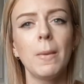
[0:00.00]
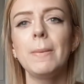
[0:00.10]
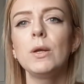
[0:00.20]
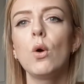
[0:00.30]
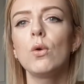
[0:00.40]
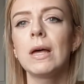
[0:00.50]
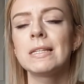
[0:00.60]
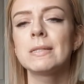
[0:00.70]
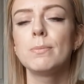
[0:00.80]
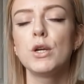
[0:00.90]
Maybe not
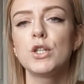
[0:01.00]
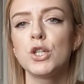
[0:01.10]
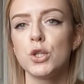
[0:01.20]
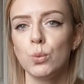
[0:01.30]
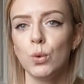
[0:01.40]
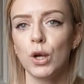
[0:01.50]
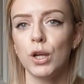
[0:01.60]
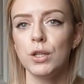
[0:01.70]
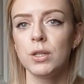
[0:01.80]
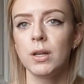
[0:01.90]
as much as you
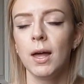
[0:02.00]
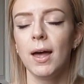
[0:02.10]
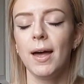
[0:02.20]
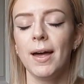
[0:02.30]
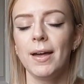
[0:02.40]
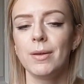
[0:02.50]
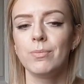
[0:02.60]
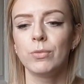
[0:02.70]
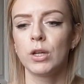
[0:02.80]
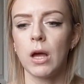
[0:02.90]
would.
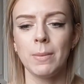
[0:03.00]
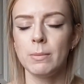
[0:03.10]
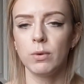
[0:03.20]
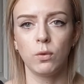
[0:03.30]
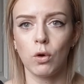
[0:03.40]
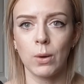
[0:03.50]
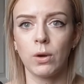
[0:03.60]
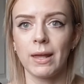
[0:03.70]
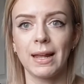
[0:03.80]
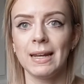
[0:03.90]
I mean, before I
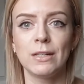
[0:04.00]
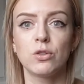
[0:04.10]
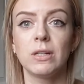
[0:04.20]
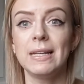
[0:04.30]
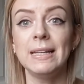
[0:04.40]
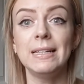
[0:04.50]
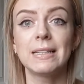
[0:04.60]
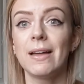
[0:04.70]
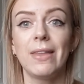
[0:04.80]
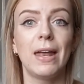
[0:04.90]
would like literally
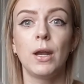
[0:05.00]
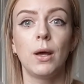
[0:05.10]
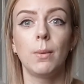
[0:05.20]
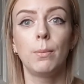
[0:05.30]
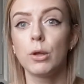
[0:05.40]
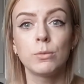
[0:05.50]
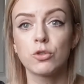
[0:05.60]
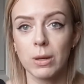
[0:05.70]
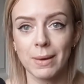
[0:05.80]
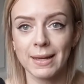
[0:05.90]
eat and then put them
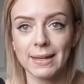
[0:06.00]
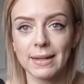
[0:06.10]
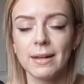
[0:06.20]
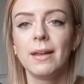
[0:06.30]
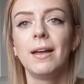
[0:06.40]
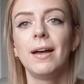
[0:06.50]
straight back in.